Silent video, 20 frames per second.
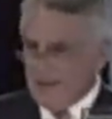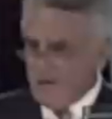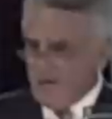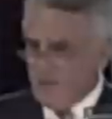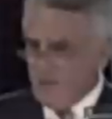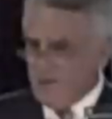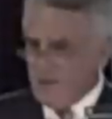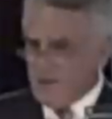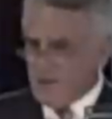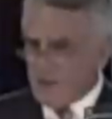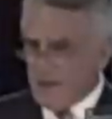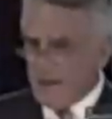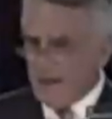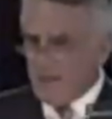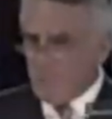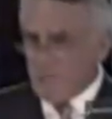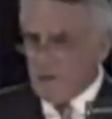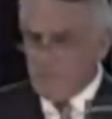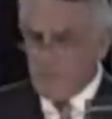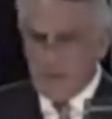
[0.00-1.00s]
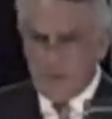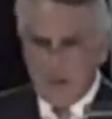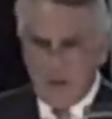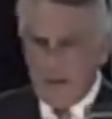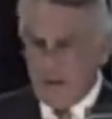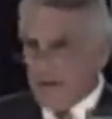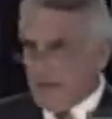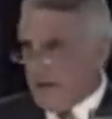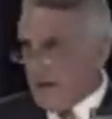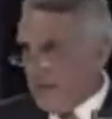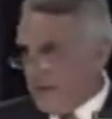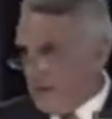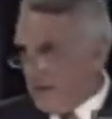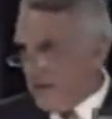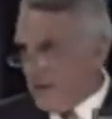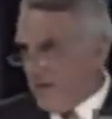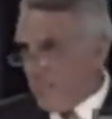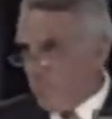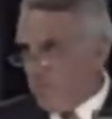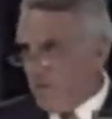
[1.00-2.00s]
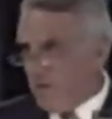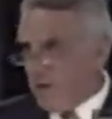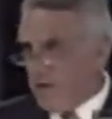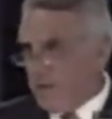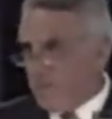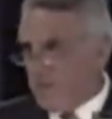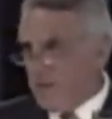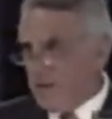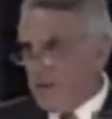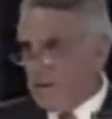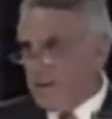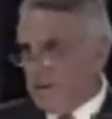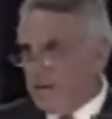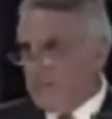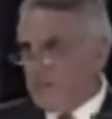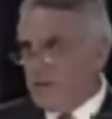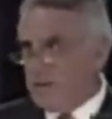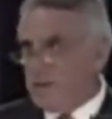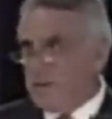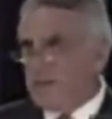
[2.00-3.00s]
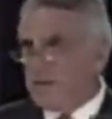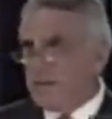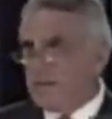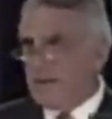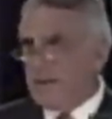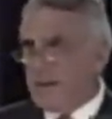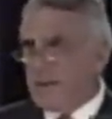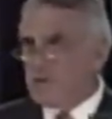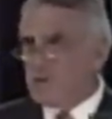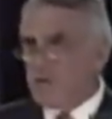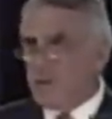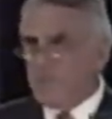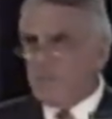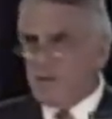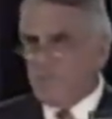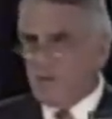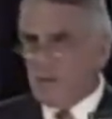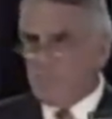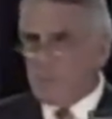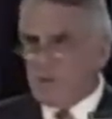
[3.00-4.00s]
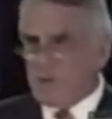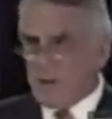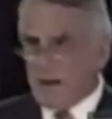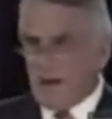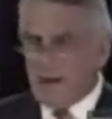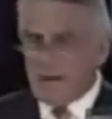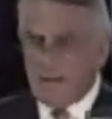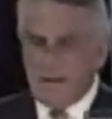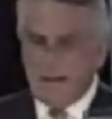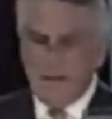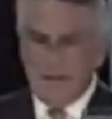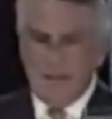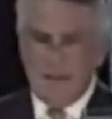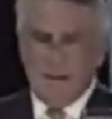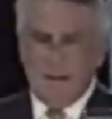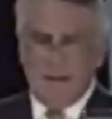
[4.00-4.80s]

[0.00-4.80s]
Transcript: who is our room attendant, I think Employee of the Year last year, if I'm not mistaken,